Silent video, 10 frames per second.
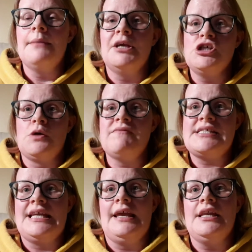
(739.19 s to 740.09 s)
because
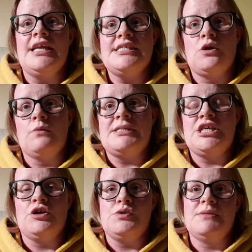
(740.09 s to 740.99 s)
obviously in His Dark
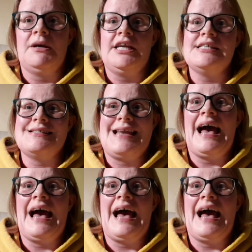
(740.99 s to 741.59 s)
Materials the monkey doesn't